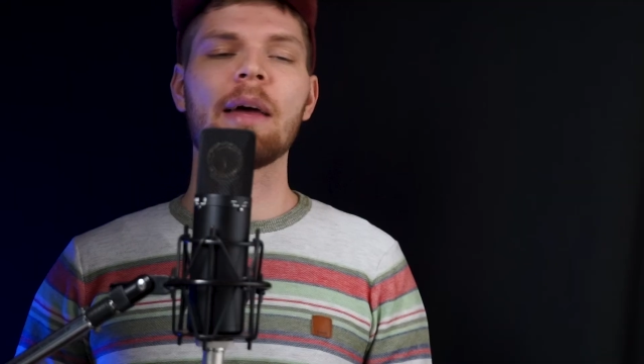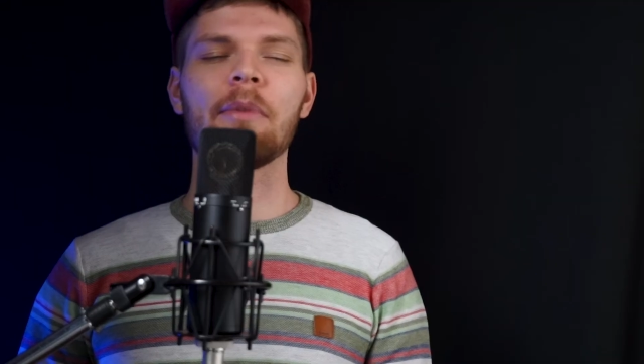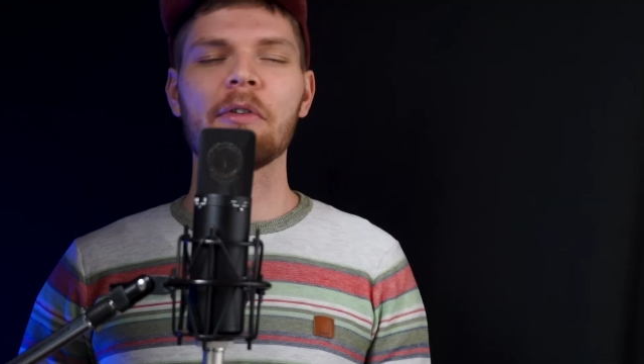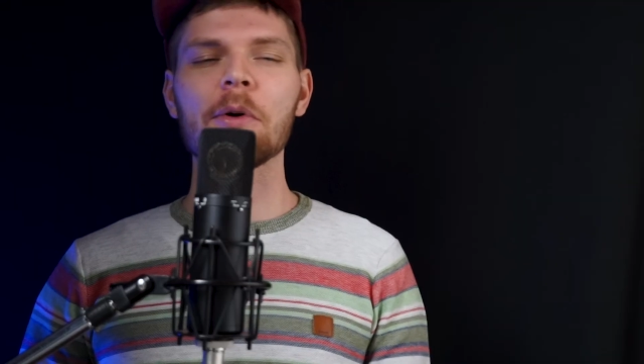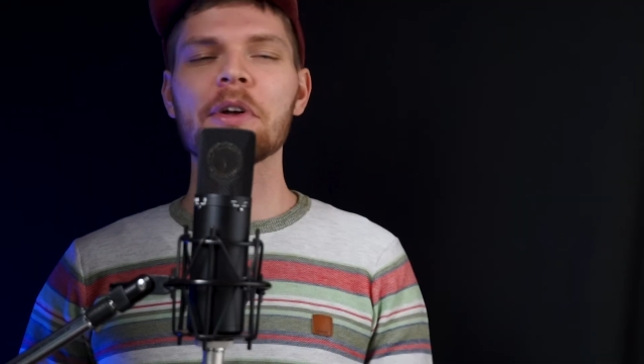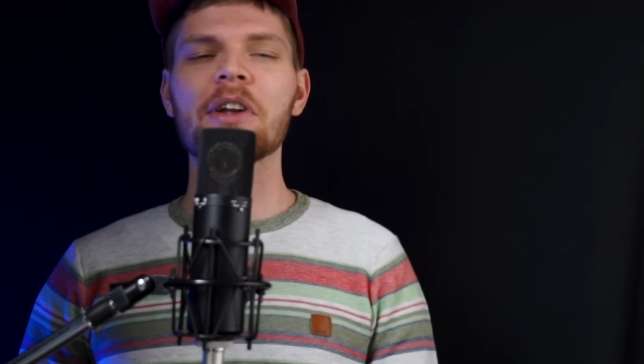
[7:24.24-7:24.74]
And
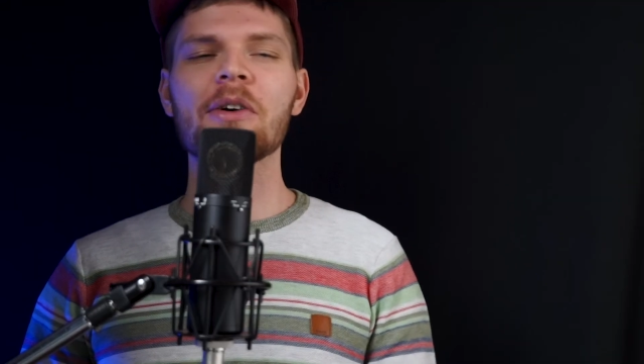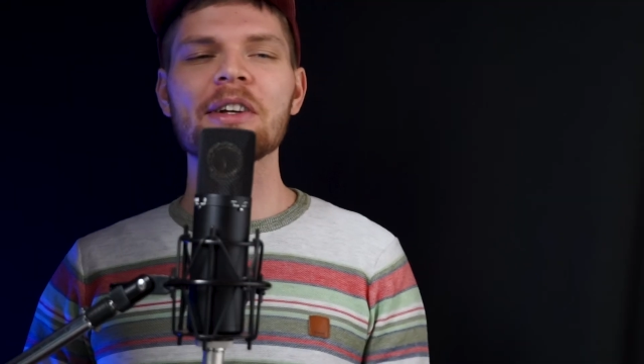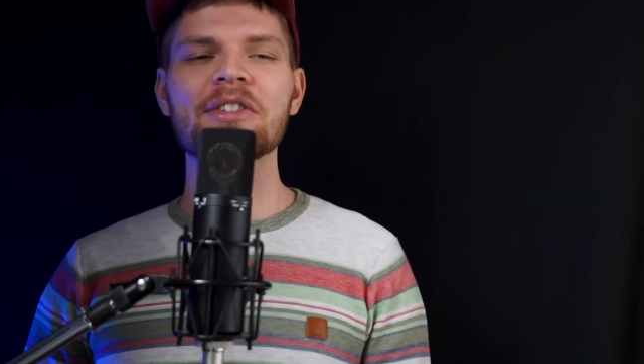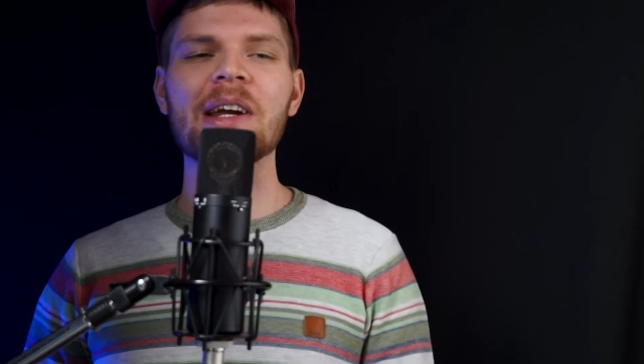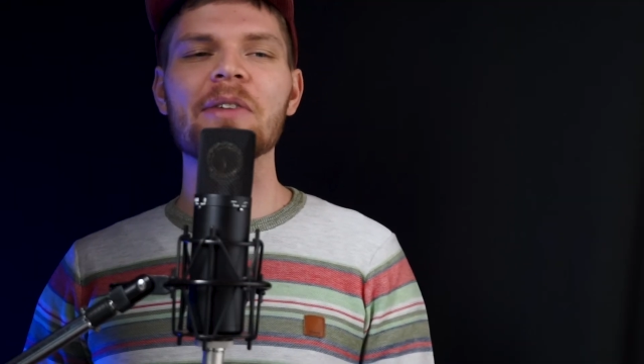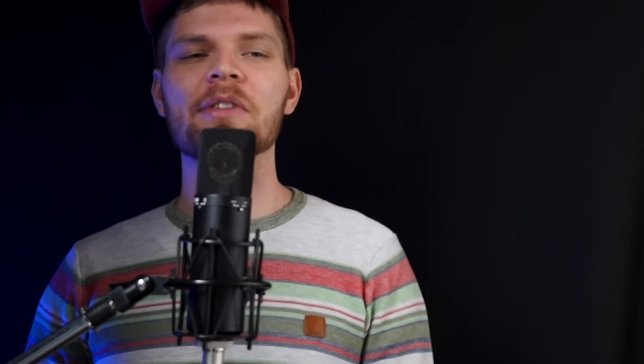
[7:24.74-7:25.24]
before you know it,
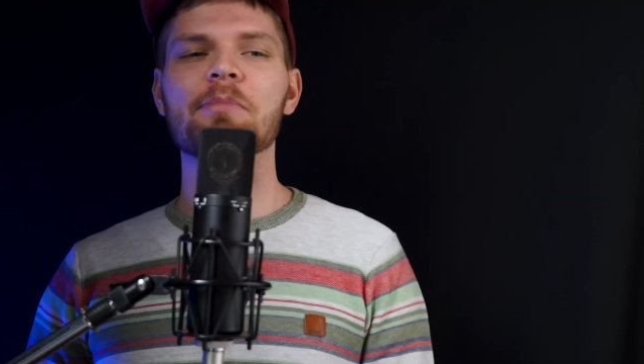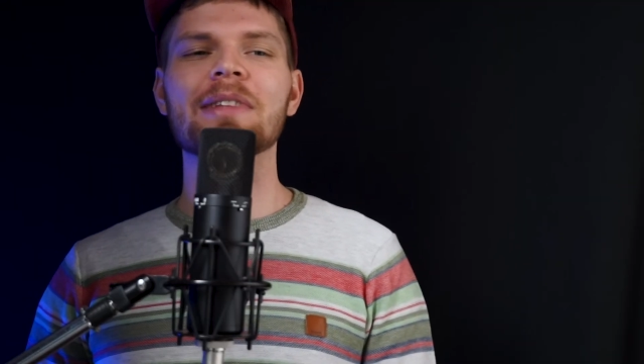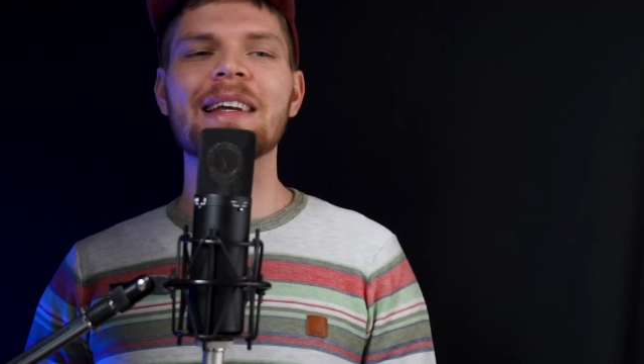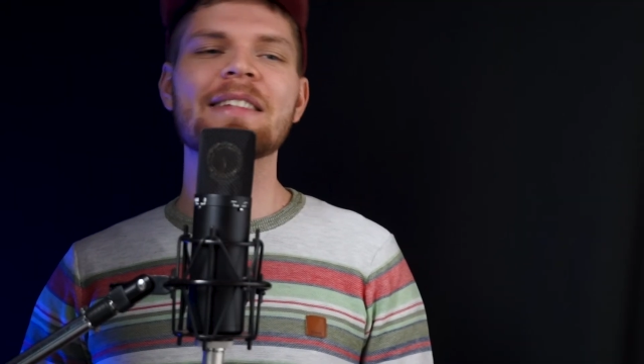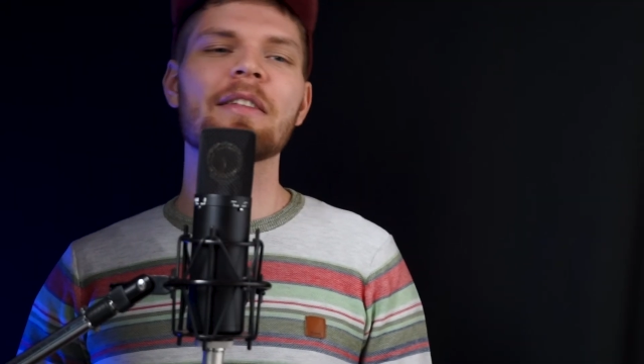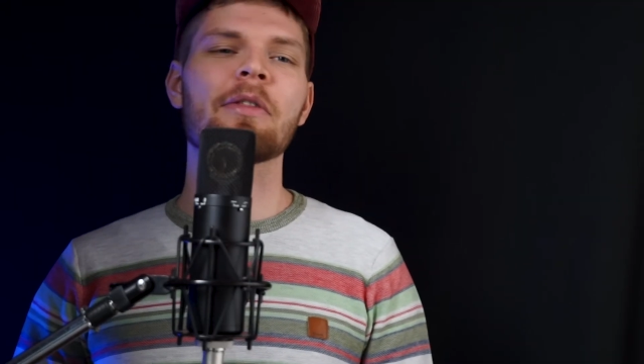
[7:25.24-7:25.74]
Sharon's
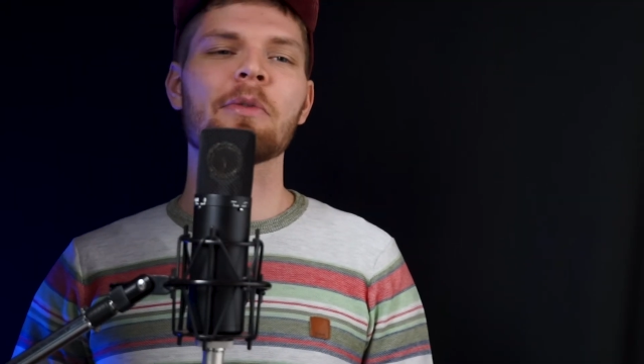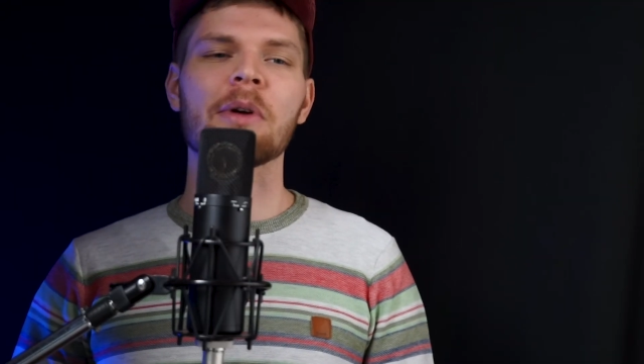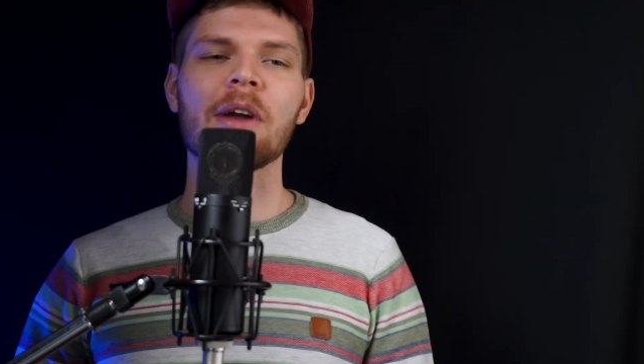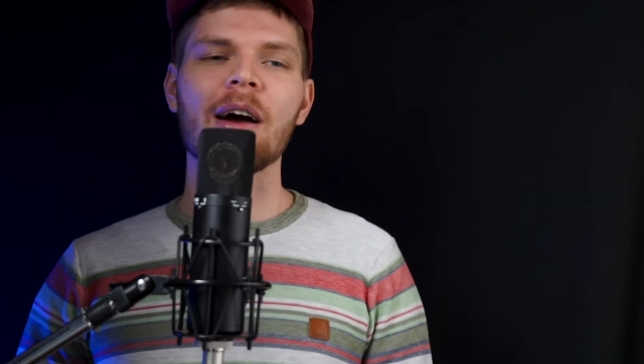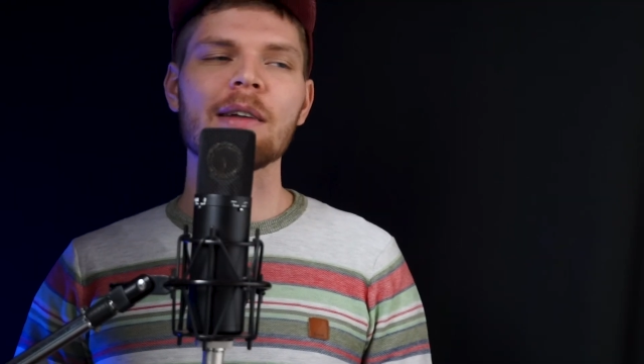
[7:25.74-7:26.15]
blazing through Got